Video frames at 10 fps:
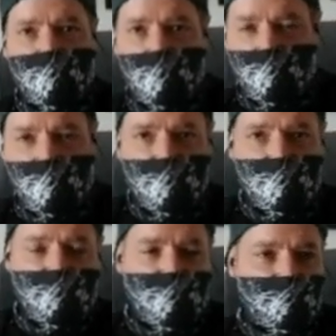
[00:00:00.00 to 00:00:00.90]

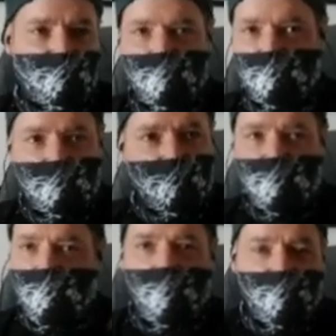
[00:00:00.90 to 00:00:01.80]
Robert, and uh,
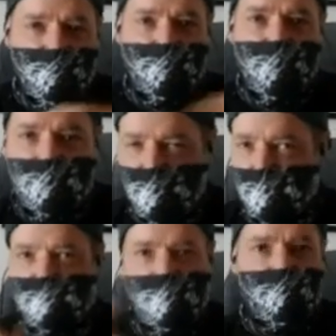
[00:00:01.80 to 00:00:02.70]
all the
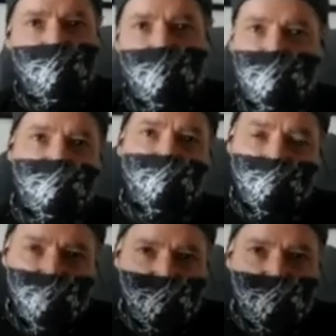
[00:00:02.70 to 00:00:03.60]
features, Ken Betta,
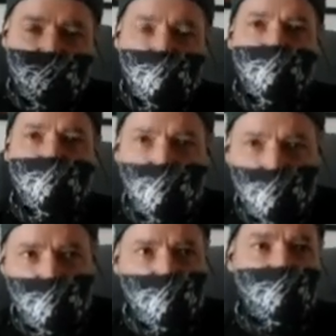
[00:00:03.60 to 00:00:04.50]
Lord
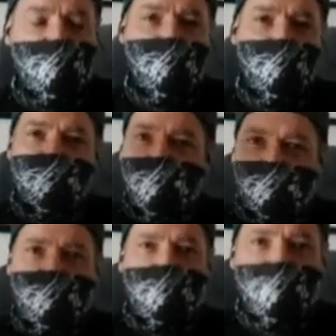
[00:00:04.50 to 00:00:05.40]
Owen,
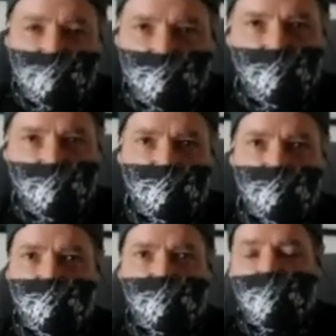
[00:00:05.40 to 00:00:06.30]
Daniel
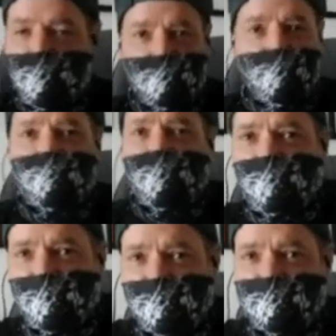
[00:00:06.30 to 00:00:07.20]
Son. I don't know if I
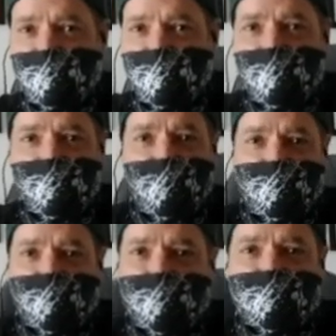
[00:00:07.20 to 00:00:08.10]
forget if
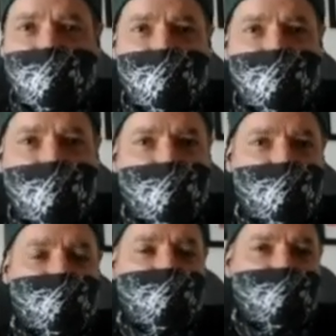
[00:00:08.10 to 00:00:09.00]
I forgot some
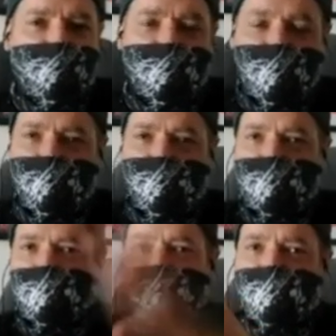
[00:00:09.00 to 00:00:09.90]
someone. Uh,
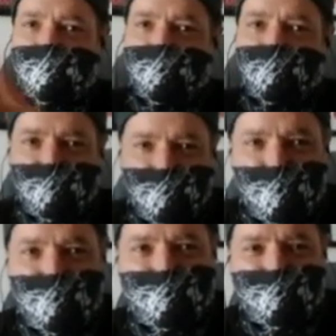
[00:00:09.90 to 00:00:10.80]
Vega, let me know nah, if I forgot.